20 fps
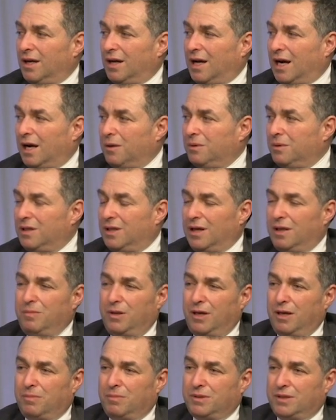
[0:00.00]
How would they
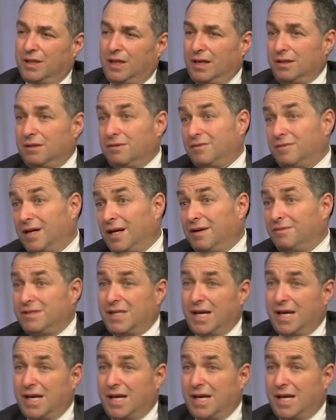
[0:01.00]
be able to handle if they have